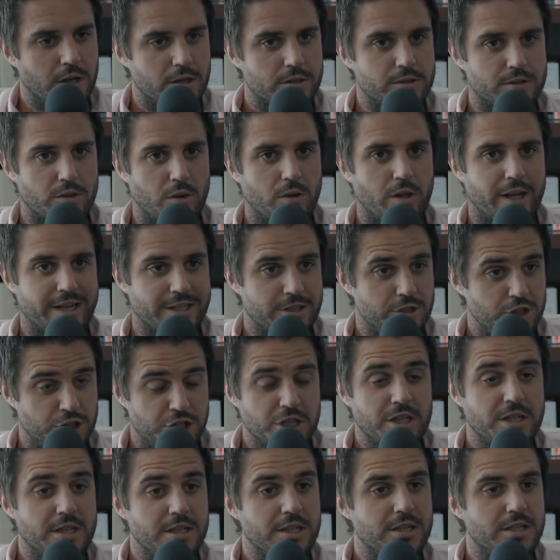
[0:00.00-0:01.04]
So, like
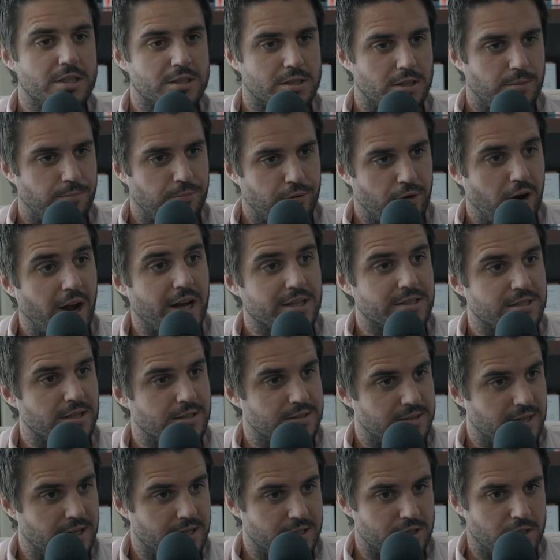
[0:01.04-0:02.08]
GE is a
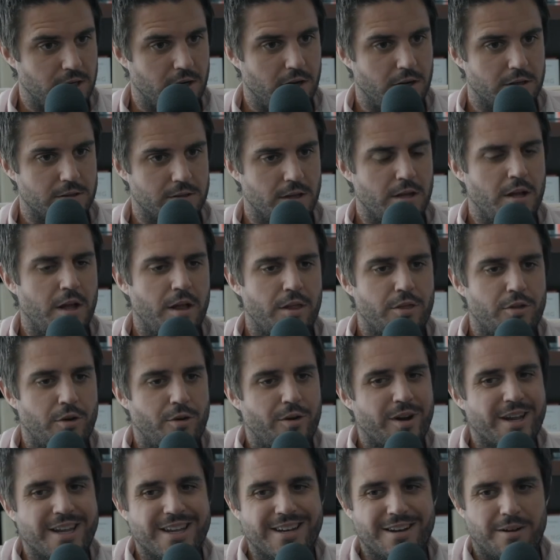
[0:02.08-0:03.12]
process hedgehog.
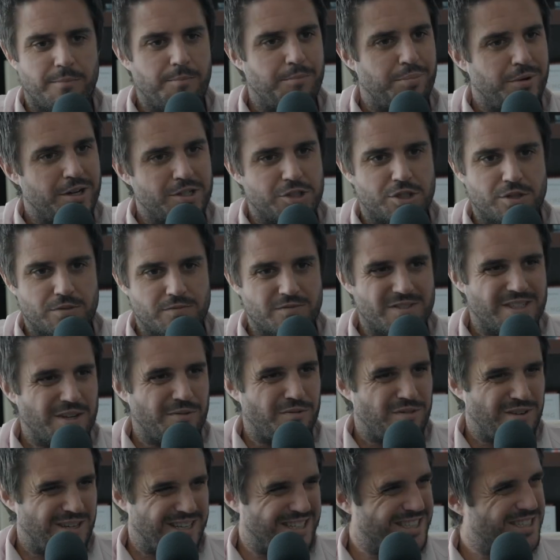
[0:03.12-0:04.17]
They're in a bunch of
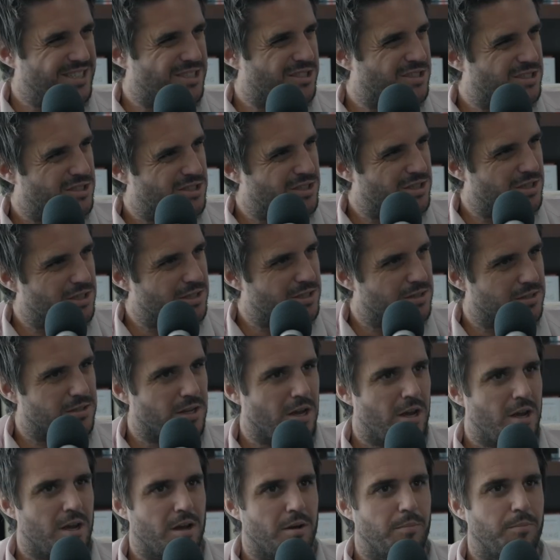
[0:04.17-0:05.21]
different industries,
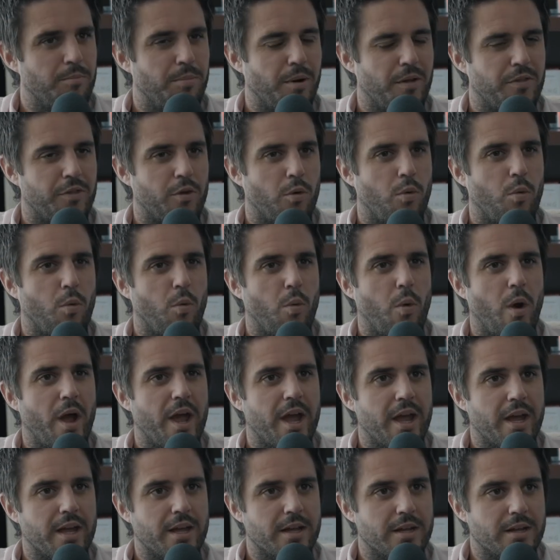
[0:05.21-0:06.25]
mm -hmm. but the mm -hmm.
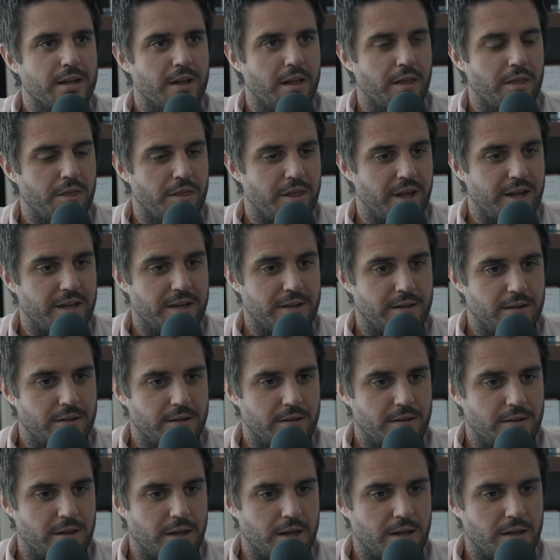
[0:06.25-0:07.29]
way they
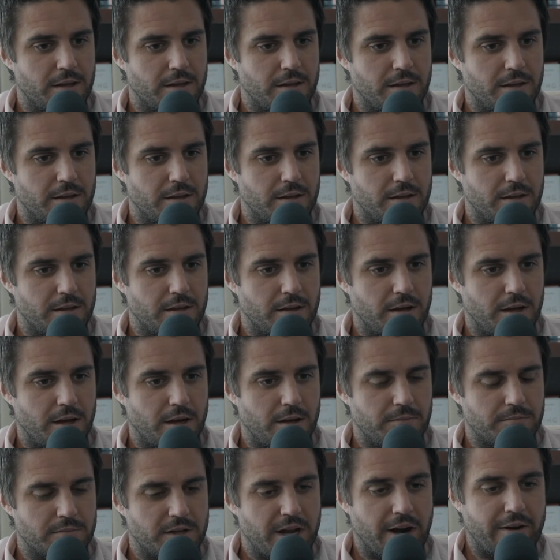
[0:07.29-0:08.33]
they
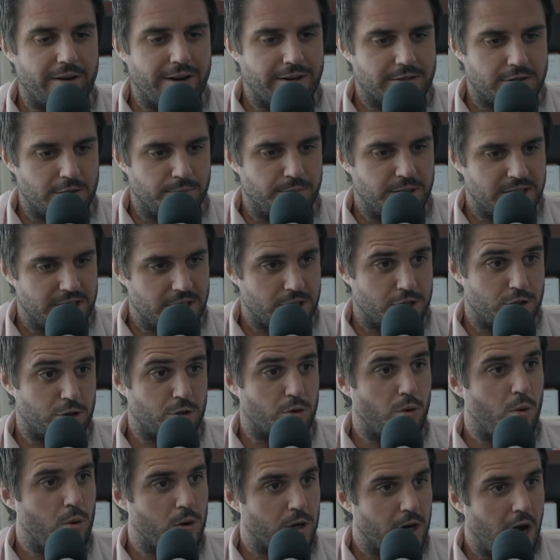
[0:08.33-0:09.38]
um, carry out the business,
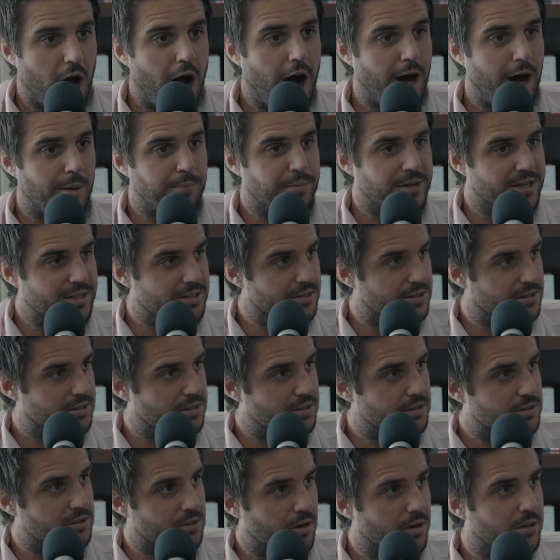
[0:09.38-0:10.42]
their core
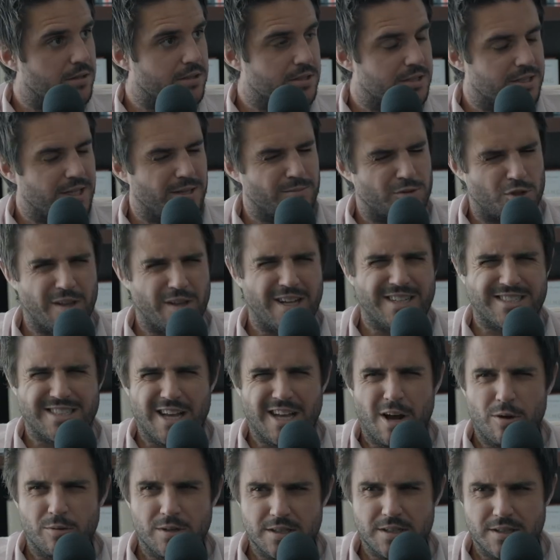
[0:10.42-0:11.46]
competencies are the same. So that's
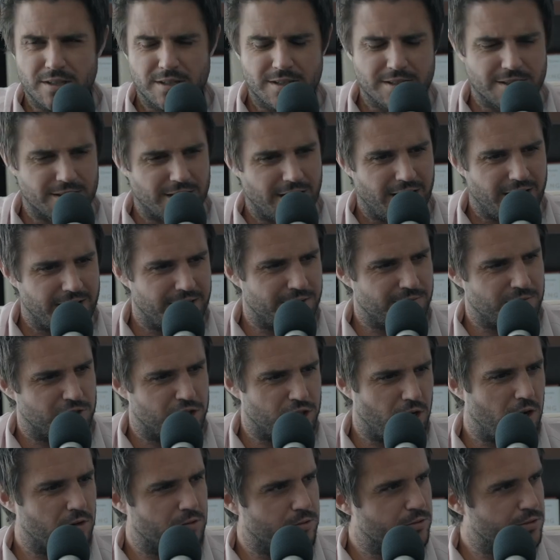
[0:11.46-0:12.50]
how he, he kind of
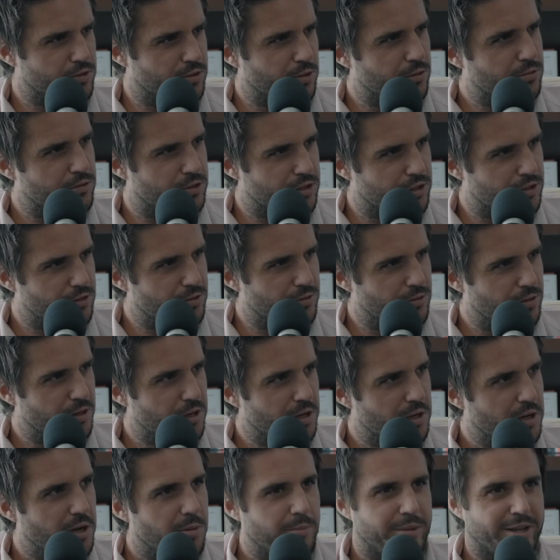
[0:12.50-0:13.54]
juggles those two
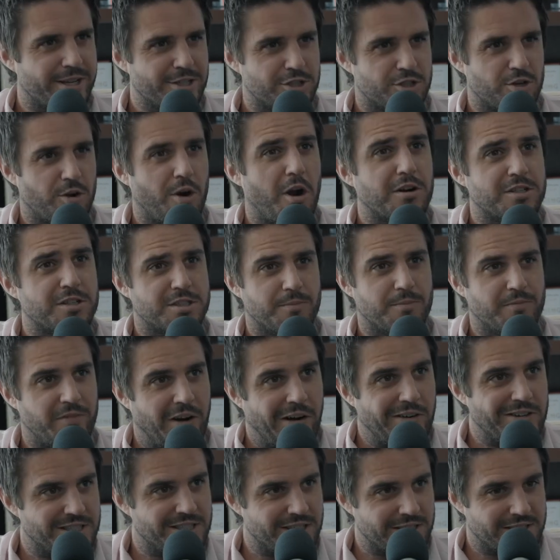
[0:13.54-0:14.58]
right. because there are some
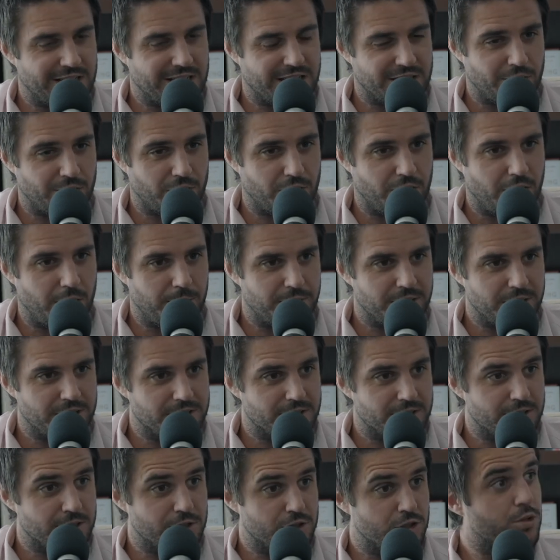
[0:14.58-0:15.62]
very successful
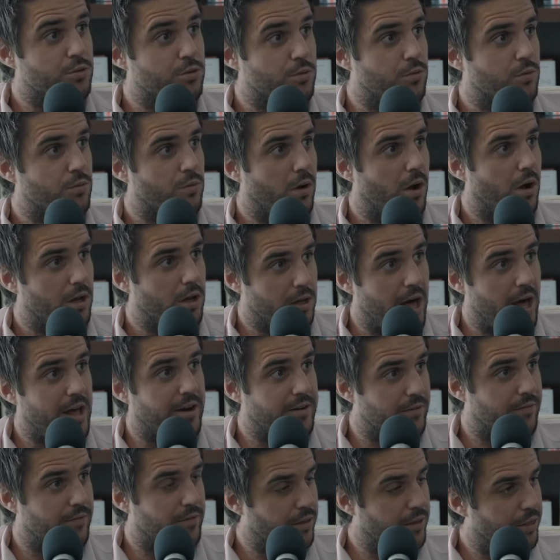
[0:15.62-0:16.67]
companies that do a lot
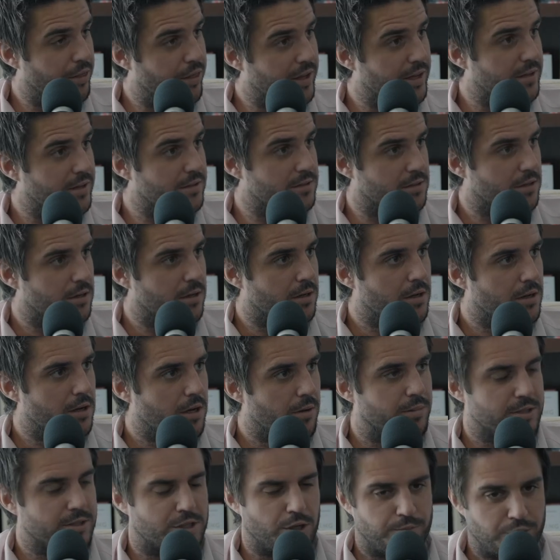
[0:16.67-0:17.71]
of different things,
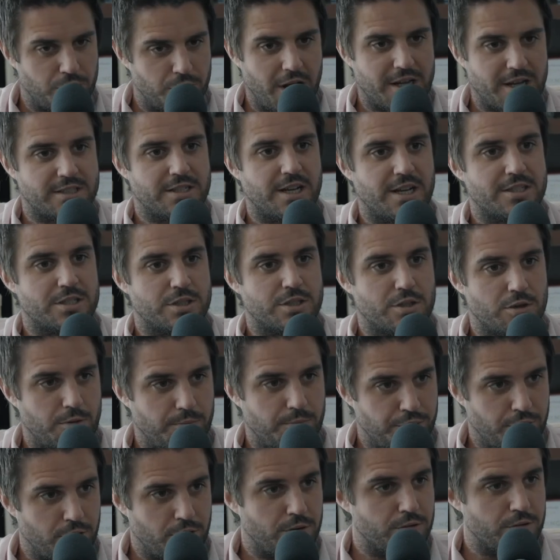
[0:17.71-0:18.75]
but right. their process, their
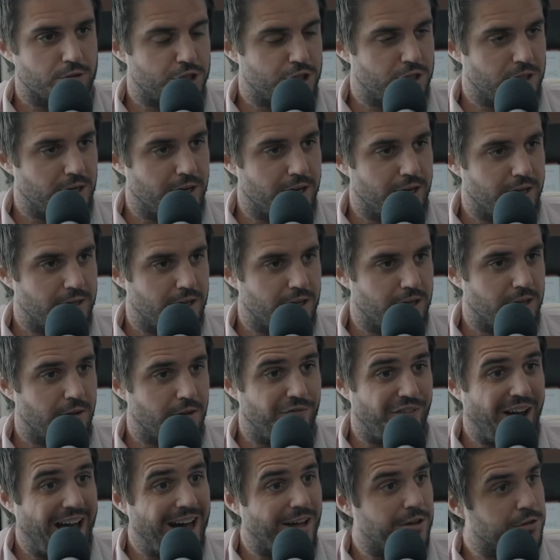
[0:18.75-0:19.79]
approach, and, and the
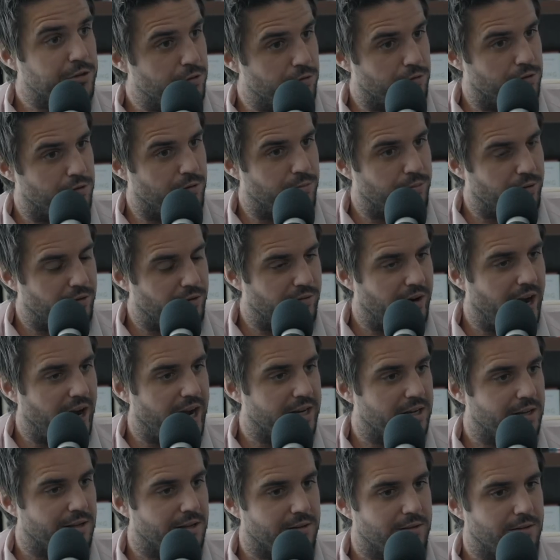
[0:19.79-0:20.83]
value they're
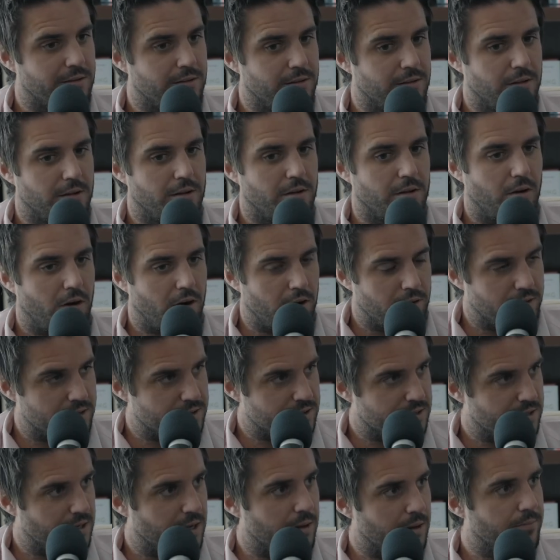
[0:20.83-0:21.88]
providing are the same.